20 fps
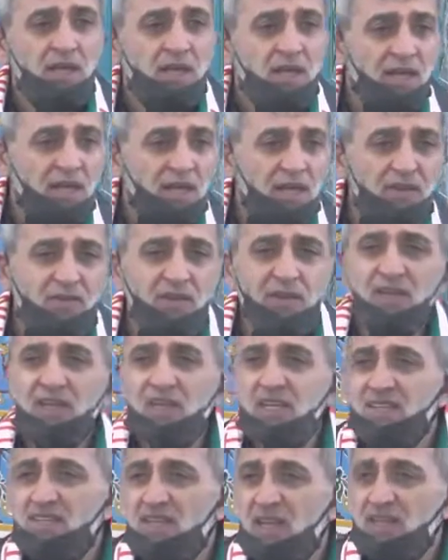Uh, even
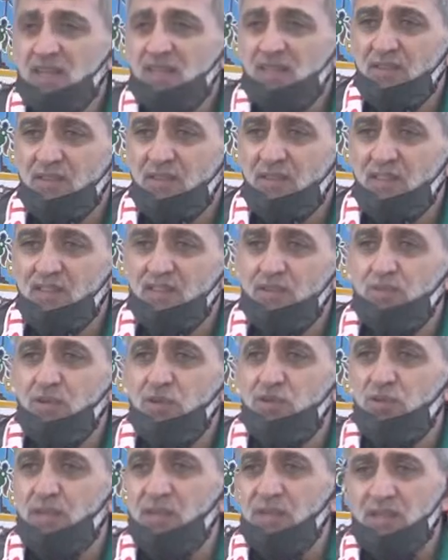there's other difference
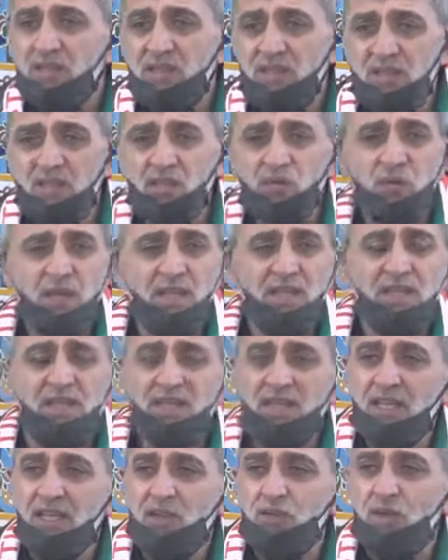between this one
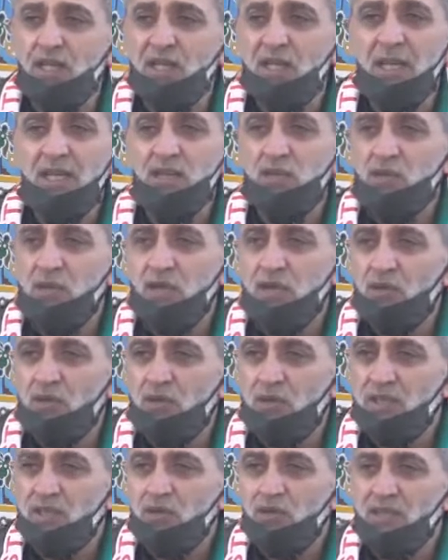and that one. I don't want to
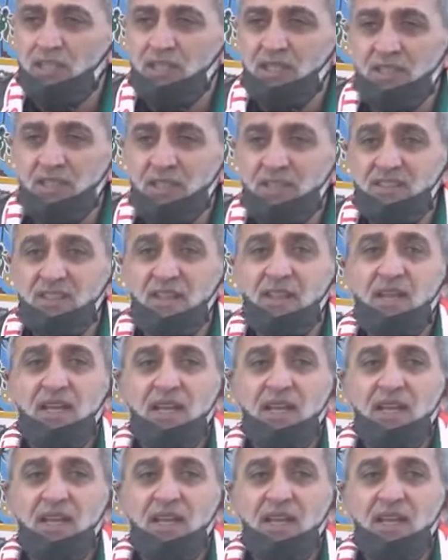go into details.